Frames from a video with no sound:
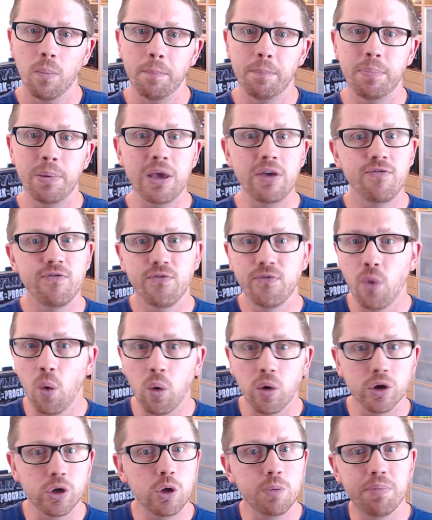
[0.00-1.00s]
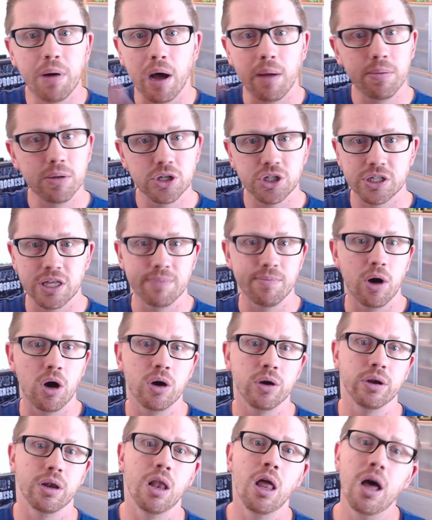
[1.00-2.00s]
before you publish them
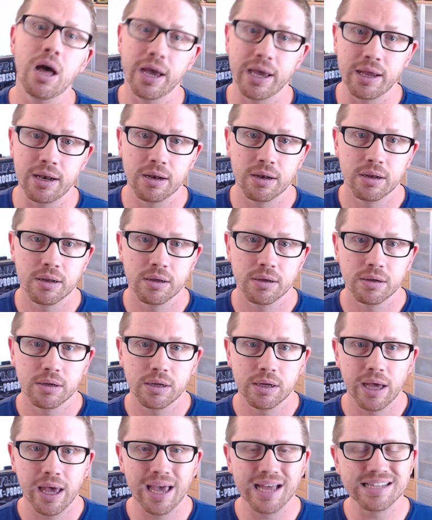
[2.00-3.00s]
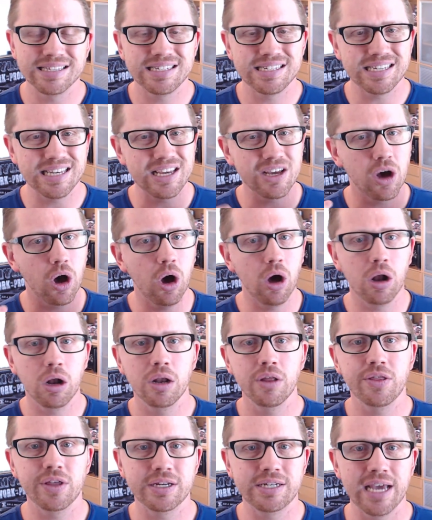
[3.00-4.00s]
online and see
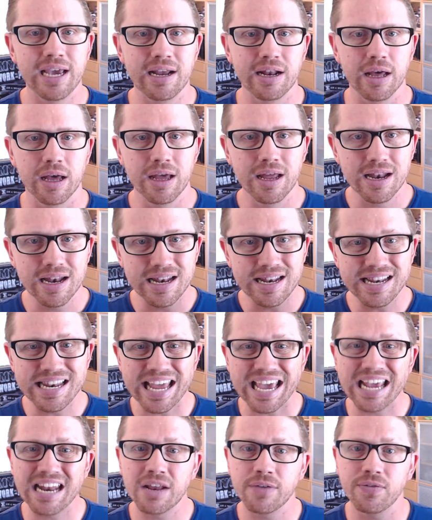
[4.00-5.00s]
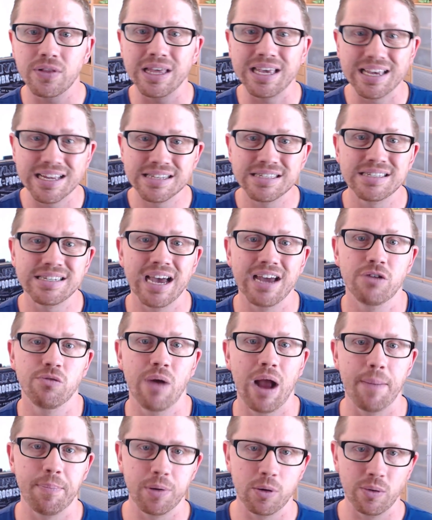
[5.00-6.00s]
all of the data natively inside
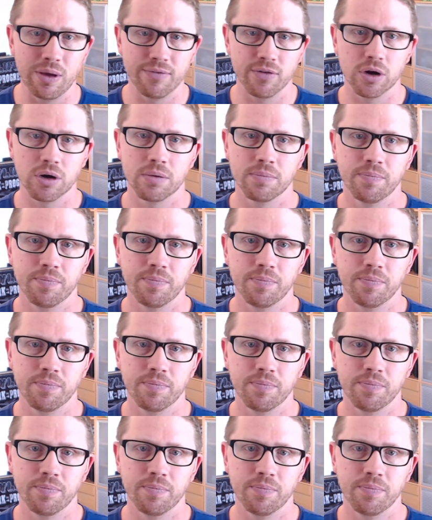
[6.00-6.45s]
RapidWeaver.